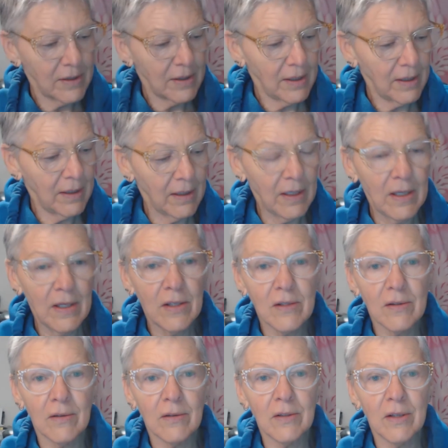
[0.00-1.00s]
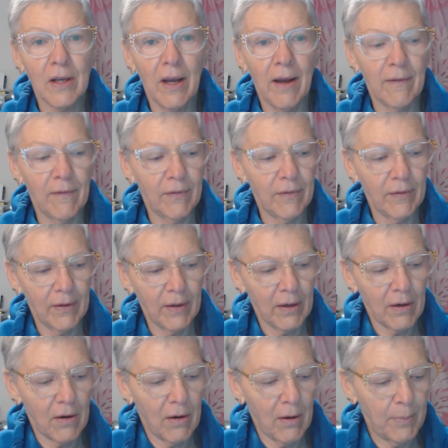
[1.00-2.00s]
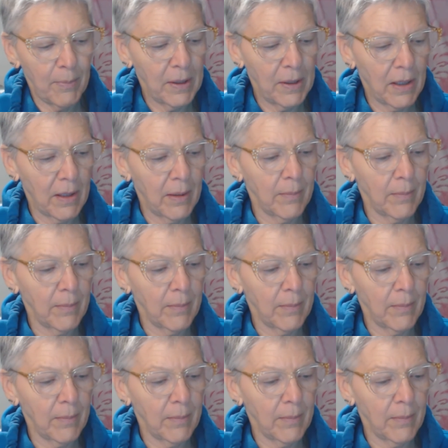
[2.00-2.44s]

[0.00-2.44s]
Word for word: to see these or to have a copy,